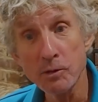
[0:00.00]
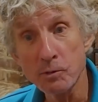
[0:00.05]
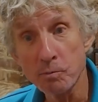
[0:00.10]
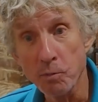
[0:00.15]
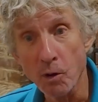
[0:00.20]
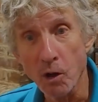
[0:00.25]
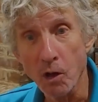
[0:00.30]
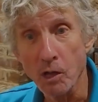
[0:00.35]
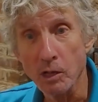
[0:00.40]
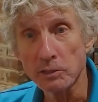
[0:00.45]

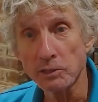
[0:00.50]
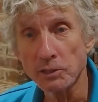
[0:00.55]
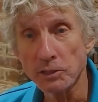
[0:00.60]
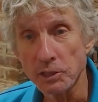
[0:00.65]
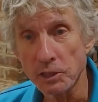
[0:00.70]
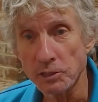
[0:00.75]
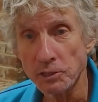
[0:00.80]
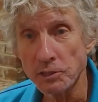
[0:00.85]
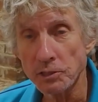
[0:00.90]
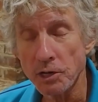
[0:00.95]
Paul
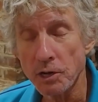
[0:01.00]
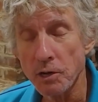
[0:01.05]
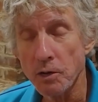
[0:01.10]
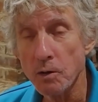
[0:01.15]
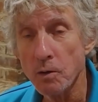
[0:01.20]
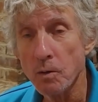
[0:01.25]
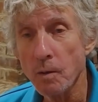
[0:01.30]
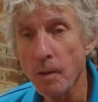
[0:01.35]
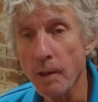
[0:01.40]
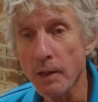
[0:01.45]

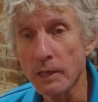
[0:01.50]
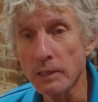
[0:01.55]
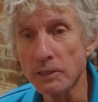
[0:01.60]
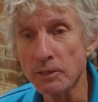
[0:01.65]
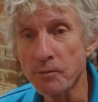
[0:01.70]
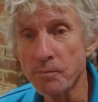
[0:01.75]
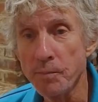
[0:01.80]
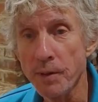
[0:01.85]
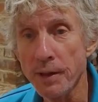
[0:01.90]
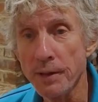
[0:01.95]
Sisco. I
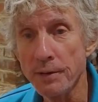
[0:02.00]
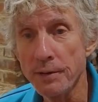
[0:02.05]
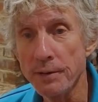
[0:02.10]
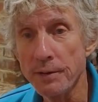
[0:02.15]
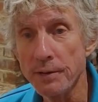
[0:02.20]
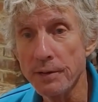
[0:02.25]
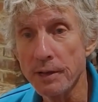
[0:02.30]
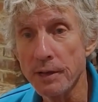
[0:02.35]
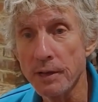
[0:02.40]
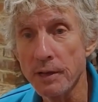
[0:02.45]
spent
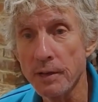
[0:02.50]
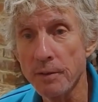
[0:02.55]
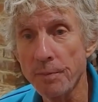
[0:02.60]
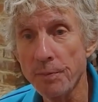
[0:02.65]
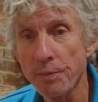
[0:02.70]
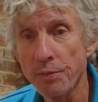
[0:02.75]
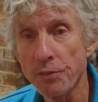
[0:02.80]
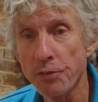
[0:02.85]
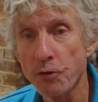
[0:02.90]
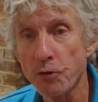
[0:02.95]

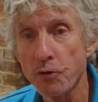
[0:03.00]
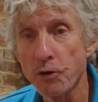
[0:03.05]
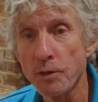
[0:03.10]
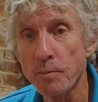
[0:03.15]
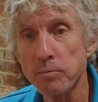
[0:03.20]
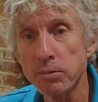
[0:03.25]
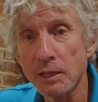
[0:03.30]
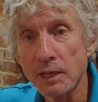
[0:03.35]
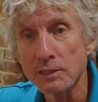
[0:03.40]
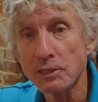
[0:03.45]
30
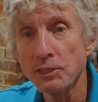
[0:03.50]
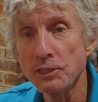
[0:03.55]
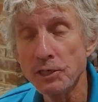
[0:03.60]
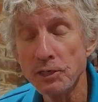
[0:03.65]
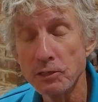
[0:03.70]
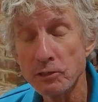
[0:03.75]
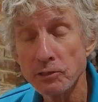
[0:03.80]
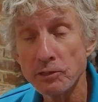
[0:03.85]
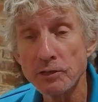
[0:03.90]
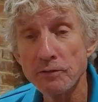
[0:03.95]
plus
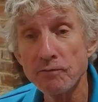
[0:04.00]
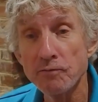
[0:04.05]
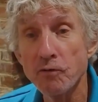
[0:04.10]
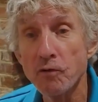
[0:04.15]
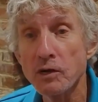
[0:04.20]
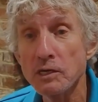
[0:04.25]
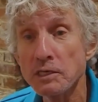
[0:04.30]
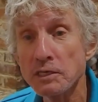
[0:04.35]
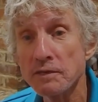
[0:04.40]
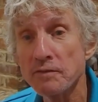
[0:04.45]
years at
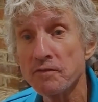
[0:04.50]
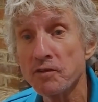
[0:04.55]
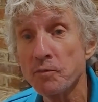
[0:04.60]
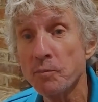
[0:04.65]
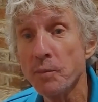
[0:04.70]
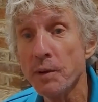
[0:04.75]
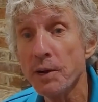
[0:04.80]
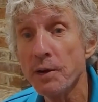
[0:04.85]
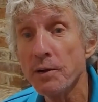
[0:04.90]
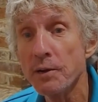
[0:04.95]
Voice of
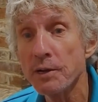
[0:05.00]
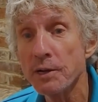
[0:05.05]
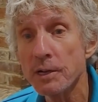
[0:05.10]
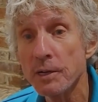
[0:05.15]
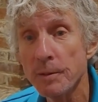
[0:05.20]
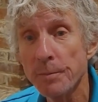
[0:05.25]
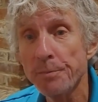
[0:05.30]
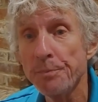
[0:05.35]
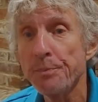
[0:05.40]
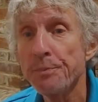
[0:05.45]

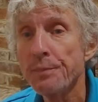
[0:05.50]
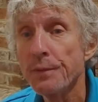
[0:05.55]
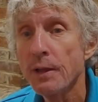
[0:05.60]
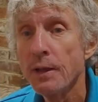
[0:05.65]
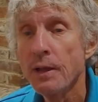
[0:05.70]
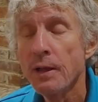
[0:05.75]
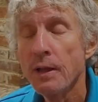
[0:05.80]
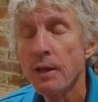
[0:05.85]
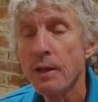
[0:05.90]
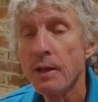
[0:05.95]
America.
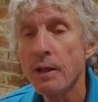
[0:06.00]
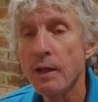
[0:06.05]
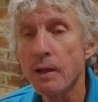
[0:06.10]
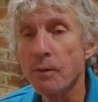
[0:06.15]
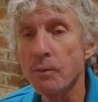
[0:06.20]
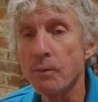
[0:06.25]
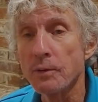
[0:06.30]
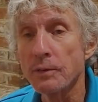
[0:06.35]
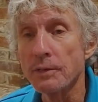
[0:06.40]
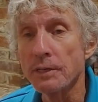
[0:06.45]
I
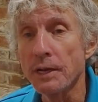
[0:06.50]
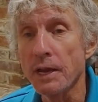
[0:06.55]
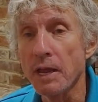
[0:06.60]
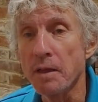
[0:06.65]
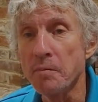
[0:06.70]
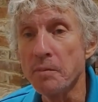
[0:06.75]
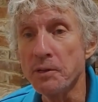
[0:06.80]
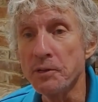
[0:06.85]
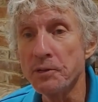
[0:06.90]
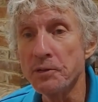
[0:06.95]
worked at
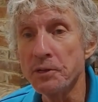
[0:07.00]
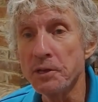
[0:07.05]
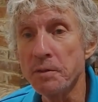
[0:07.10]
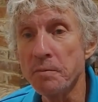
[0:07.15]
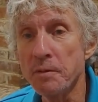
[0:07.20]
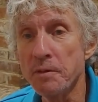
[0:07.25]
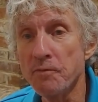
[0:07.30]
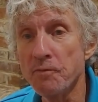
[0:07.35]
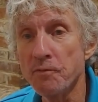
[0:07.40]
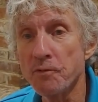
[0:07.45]
ABC
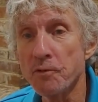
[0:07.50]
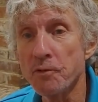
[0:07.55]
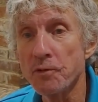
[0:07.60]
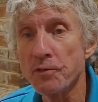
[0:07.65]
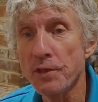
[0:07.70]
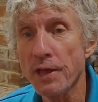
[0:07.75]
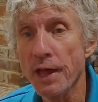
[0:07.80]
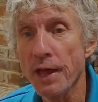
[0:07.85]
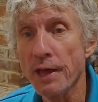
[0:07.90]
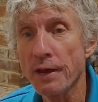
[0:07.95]
before
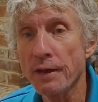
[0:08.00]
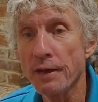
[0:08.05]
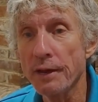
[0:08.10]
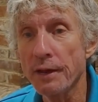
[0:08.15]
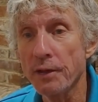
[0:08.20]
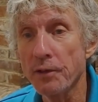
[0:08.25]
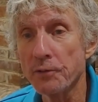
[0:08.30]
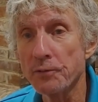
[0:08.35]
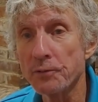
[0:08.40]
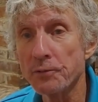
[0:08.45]
that and
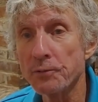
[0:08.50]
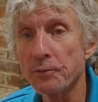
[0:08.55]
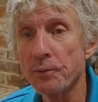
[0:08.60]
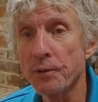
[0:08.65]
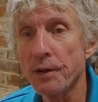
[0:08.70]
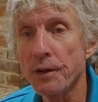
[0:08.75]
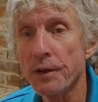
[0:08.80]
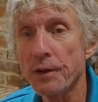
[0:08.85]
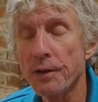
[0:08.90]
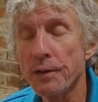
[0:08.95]

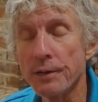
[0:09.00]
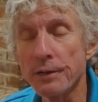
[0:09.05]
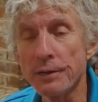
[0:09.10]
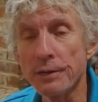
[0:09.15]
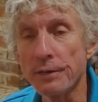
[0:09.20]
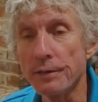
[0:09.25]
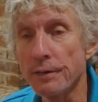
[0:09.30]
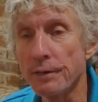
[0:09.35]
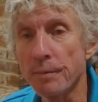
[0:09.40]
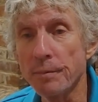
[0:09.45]
elsewhere,
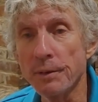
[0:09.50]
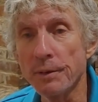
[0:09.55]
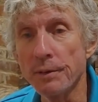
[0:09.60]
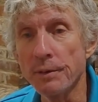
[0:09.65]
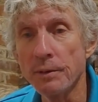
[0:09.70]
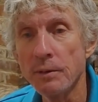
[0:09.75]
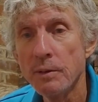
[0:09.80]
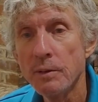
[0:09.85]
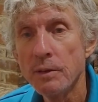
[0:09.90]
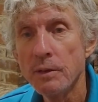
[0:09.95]
and have
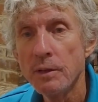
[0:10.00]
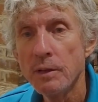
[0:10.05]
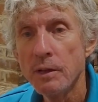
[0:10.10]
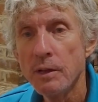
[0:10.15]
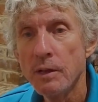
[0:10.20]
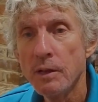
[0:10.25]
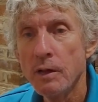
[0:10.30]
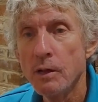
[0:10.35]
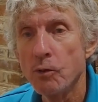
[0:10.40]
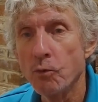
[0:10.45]
been
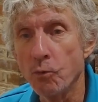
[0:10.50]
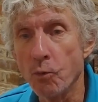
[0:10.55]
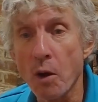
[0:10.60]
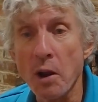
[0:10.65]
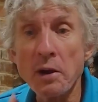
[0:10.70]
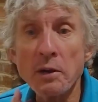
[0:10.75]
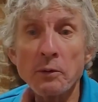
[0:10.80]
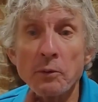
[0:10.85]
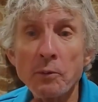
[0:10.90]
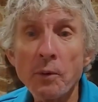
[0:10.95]

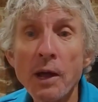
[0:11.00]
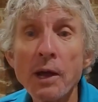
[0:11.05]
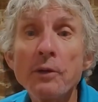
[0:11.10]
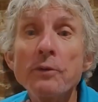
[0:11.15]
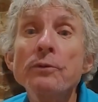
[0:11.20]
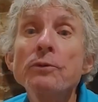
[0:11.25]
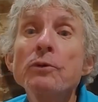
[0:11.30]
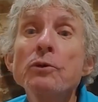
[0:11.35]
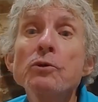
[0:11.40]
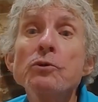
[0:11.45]
running
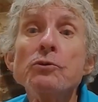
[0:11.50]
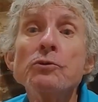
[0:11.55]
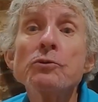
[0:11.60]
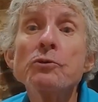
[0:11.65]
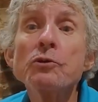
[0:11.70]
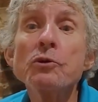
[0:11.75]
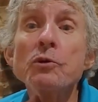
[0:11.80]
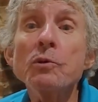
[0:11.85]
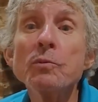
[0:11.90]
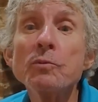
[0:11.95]
around
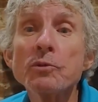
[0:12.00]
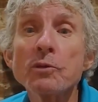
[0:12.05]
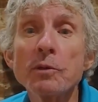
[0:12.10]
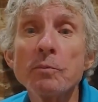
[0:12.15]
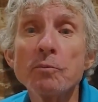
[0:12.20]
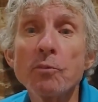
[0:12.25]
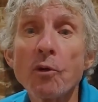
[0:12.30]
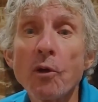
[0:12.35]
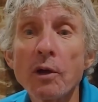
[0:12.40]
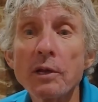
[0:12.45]
newsrooms
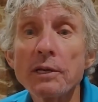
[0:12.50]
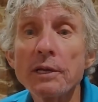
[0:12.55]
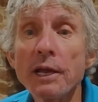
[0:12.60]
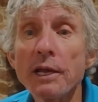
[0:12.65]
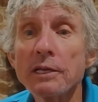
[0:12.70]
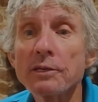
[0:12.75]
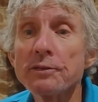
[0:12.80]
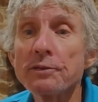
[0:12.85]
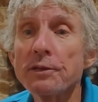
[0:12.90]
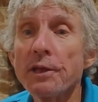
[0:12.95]
and
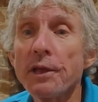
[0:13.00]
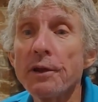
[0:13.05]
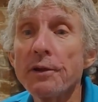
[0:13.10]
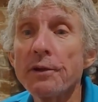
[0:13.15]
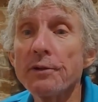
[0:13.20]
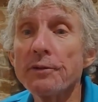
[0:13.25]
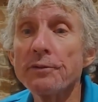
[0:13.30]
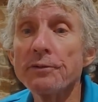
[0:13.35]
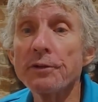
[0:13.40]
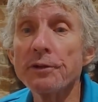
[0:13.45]
broadcast
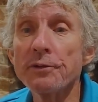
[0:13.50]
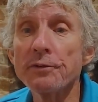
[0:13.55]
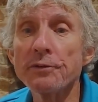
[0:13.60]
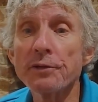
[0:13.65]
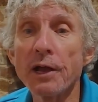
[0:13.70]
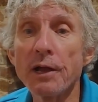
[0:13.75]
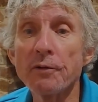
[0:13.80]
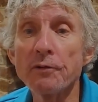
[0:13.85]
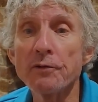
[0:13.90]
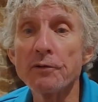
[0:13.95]
centers since
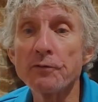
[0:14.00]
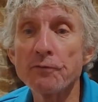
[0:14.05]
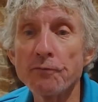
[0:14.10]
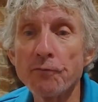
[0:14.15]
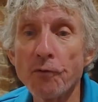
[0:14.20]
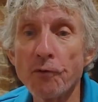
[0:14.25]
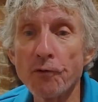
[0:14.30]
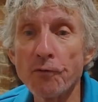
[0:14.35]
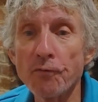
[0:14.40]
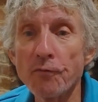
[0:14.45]
I was
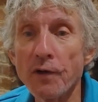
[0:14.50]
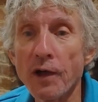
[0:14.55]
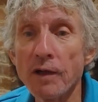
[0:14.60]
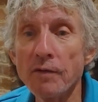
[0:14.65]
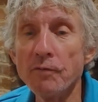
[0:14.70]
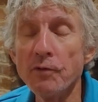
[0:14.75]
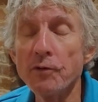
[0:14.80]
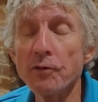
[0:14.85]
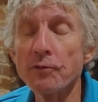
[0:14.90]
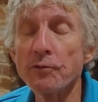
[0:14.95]
4 or 5 years